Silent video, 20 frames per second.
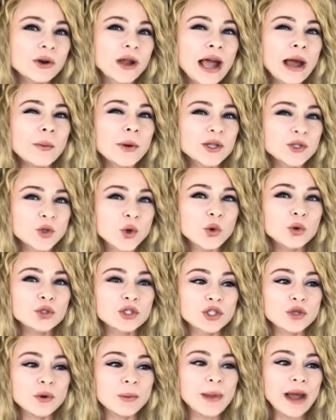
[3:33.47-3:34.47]
how I told
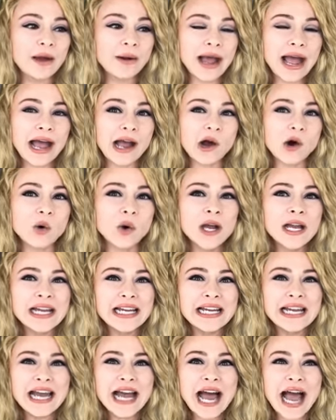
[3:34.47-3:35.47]
you about how
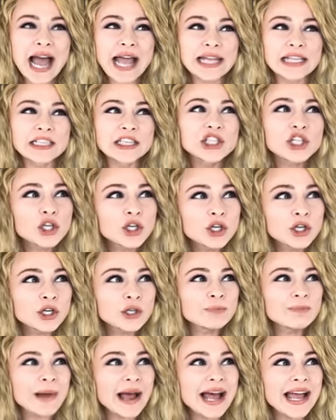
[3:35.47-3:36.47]
I
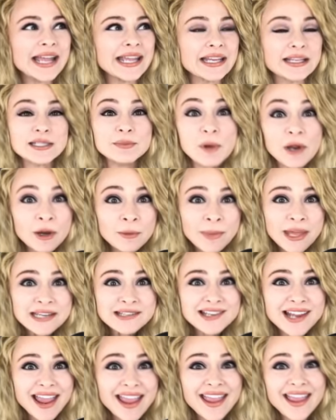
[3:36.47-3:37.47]
learn by
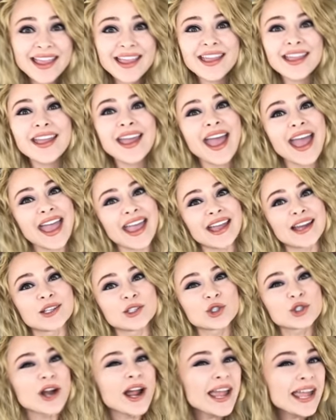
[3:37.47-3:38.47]
experimenting and
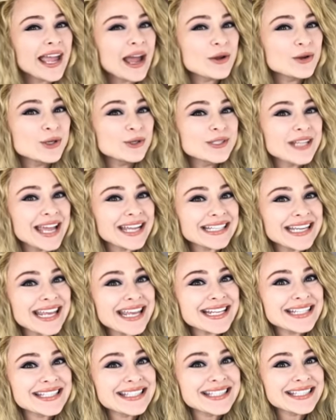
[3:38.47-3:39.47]
trying out new
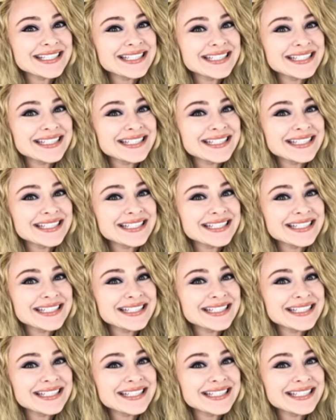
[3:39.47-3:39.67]
techniques?